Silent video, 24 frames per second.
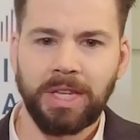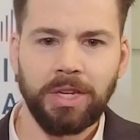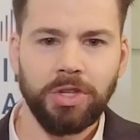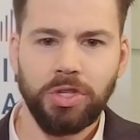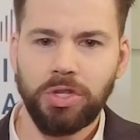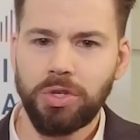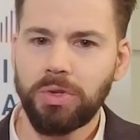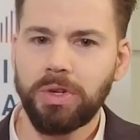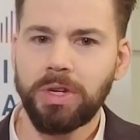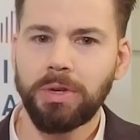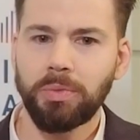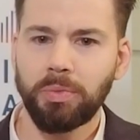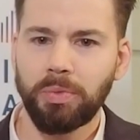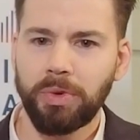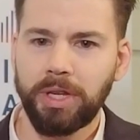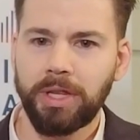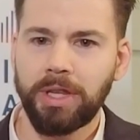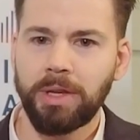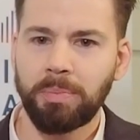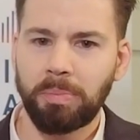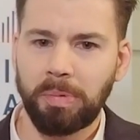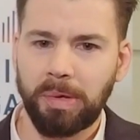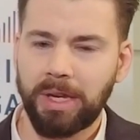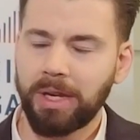you can
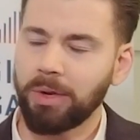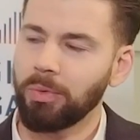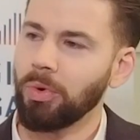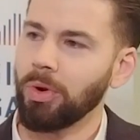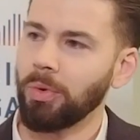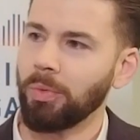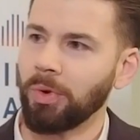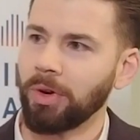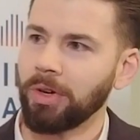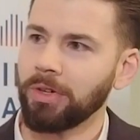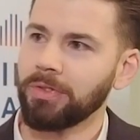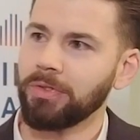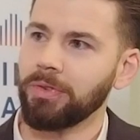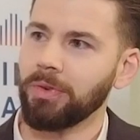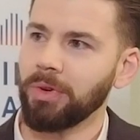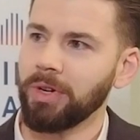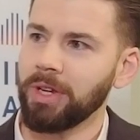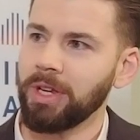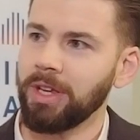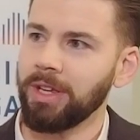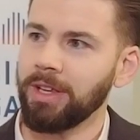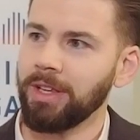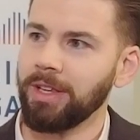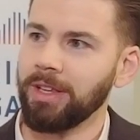really pick what works for
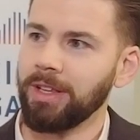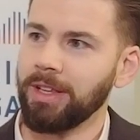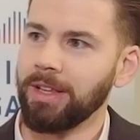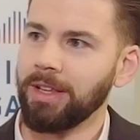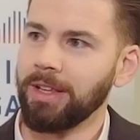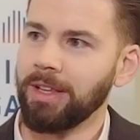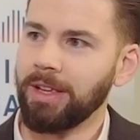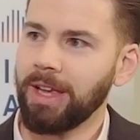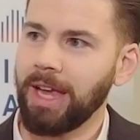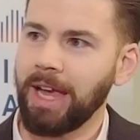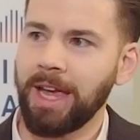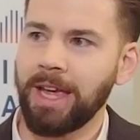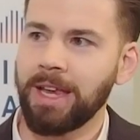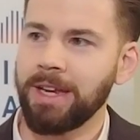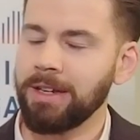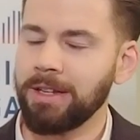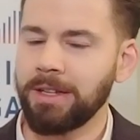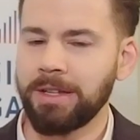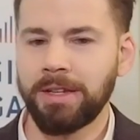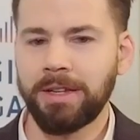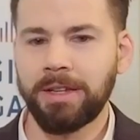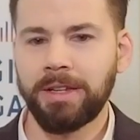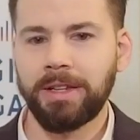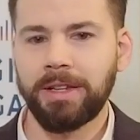you, and
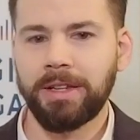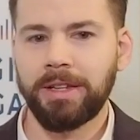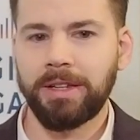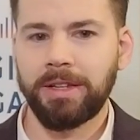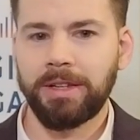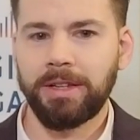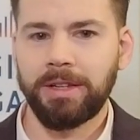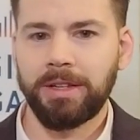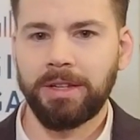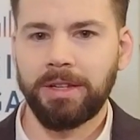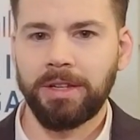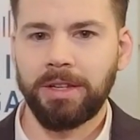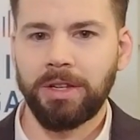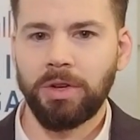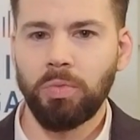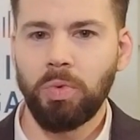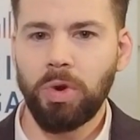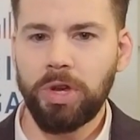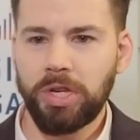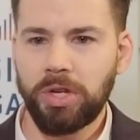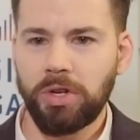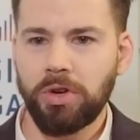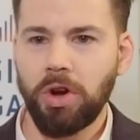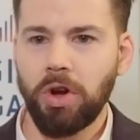
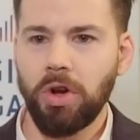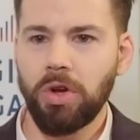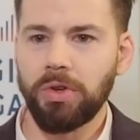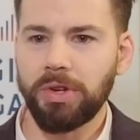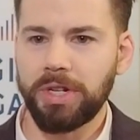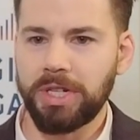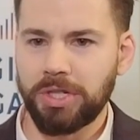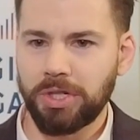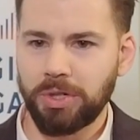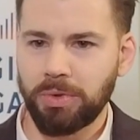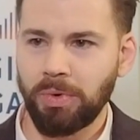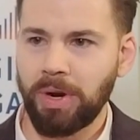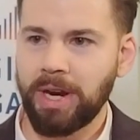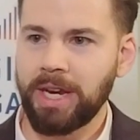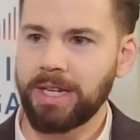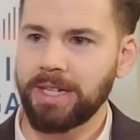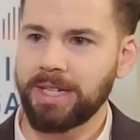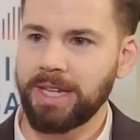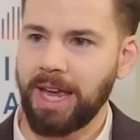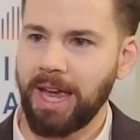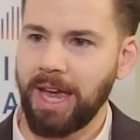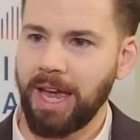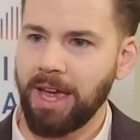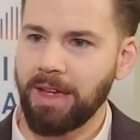what you call it is great
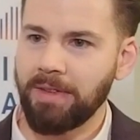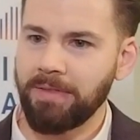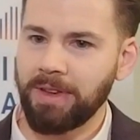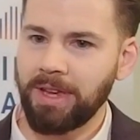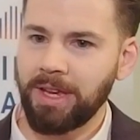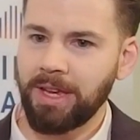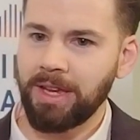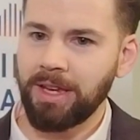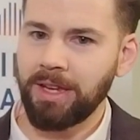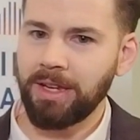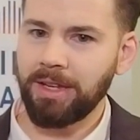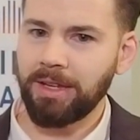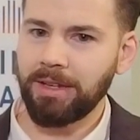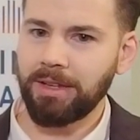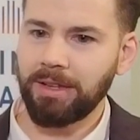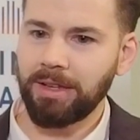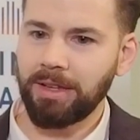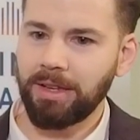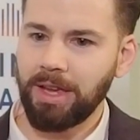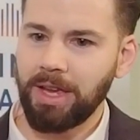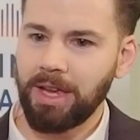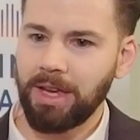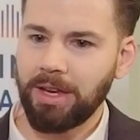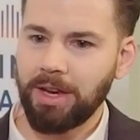to have a
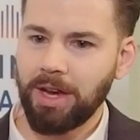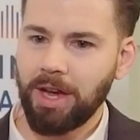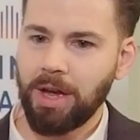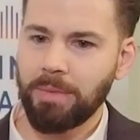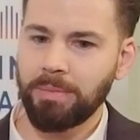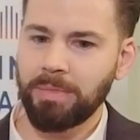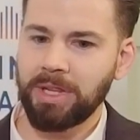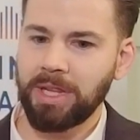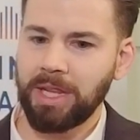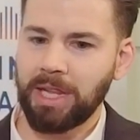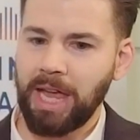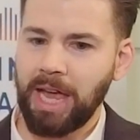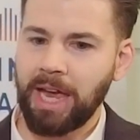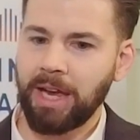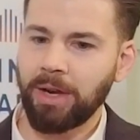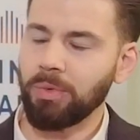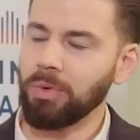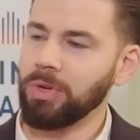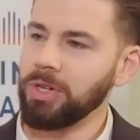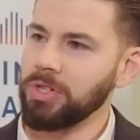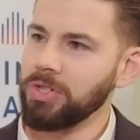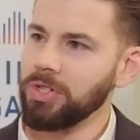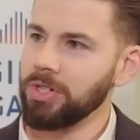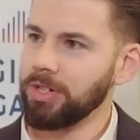common
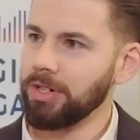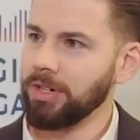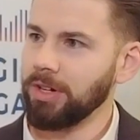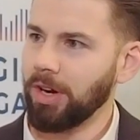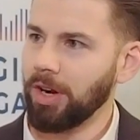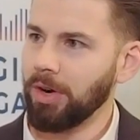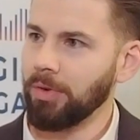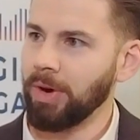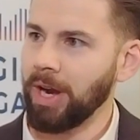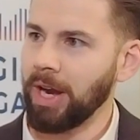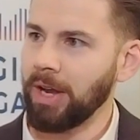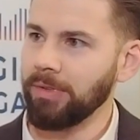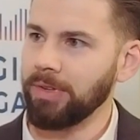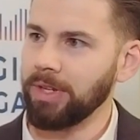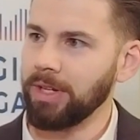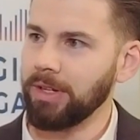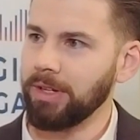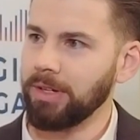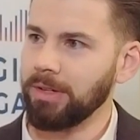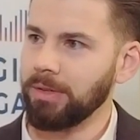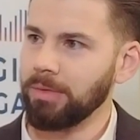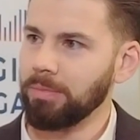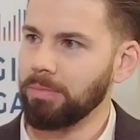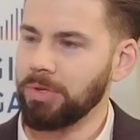language around it,
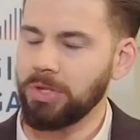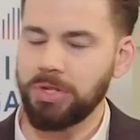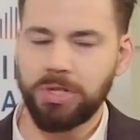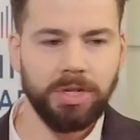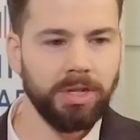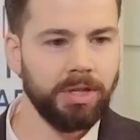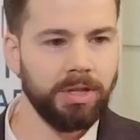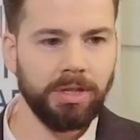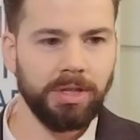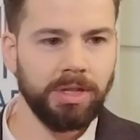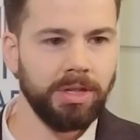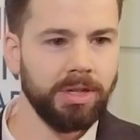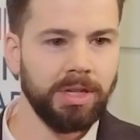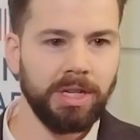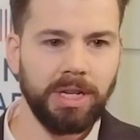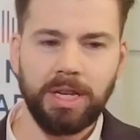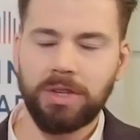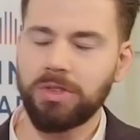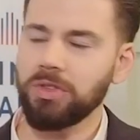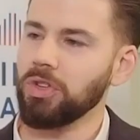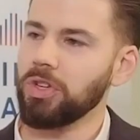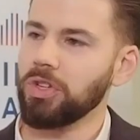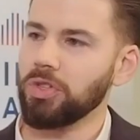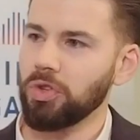but you
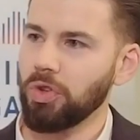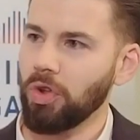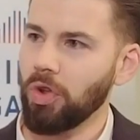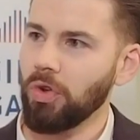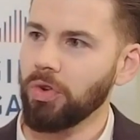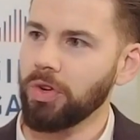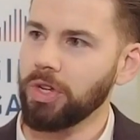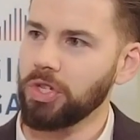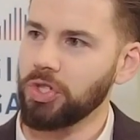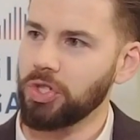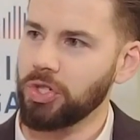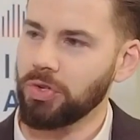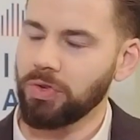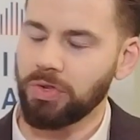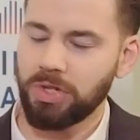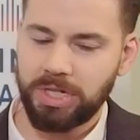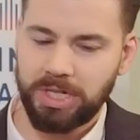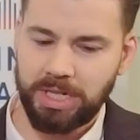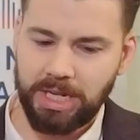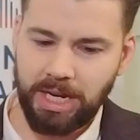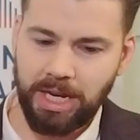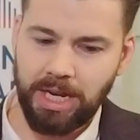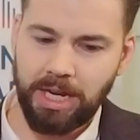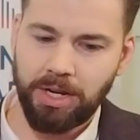as long as you're
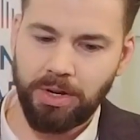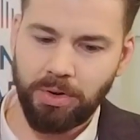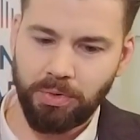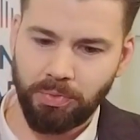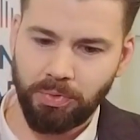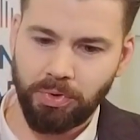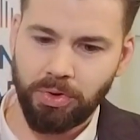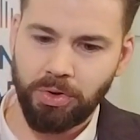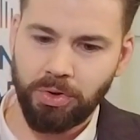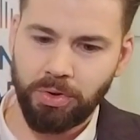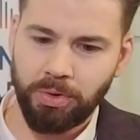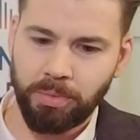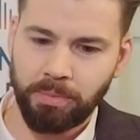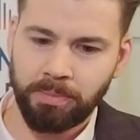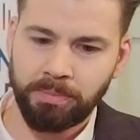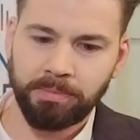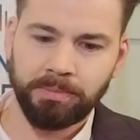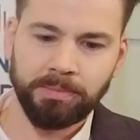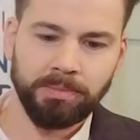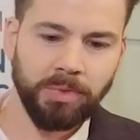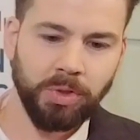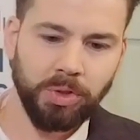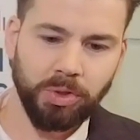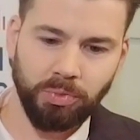just in a room,
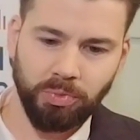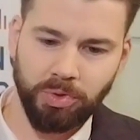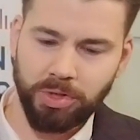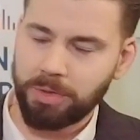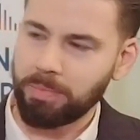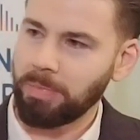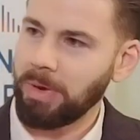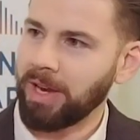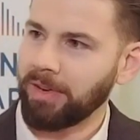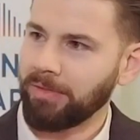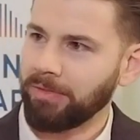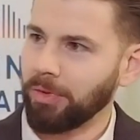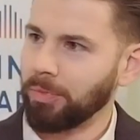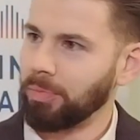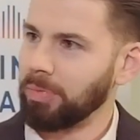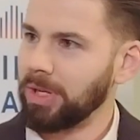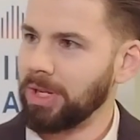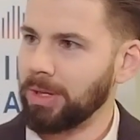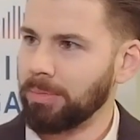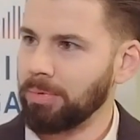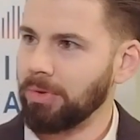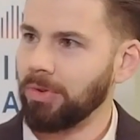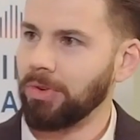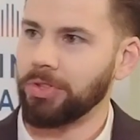the respect for
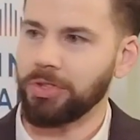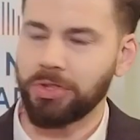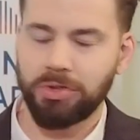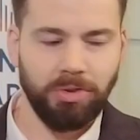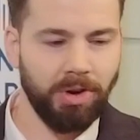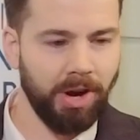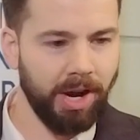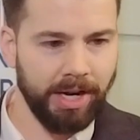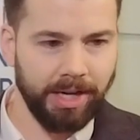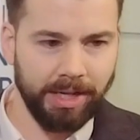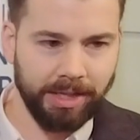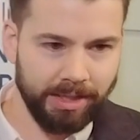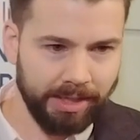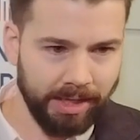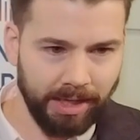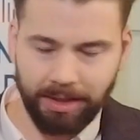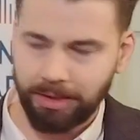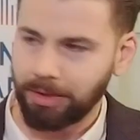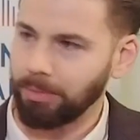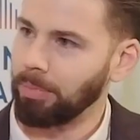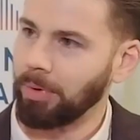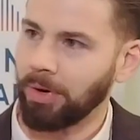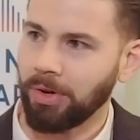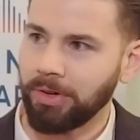people, trying to
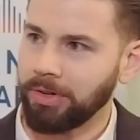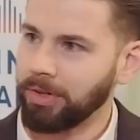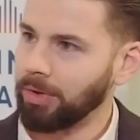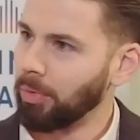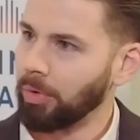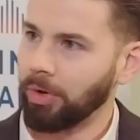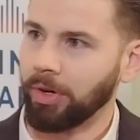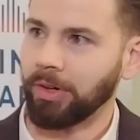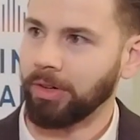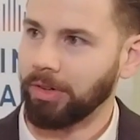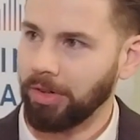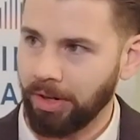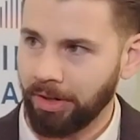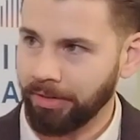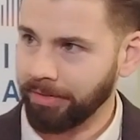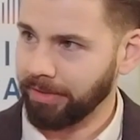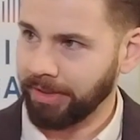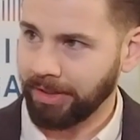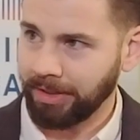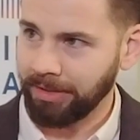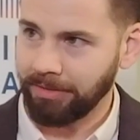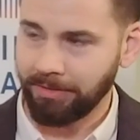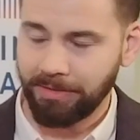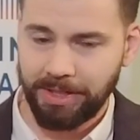take the burden of work off
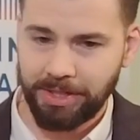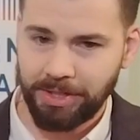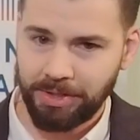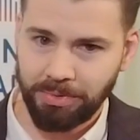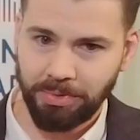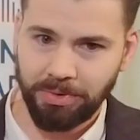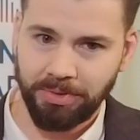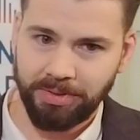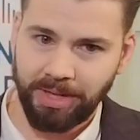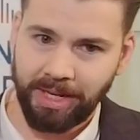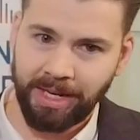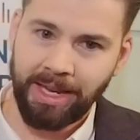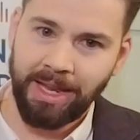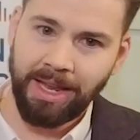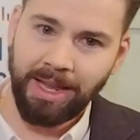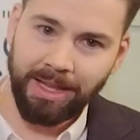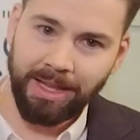individuals, like,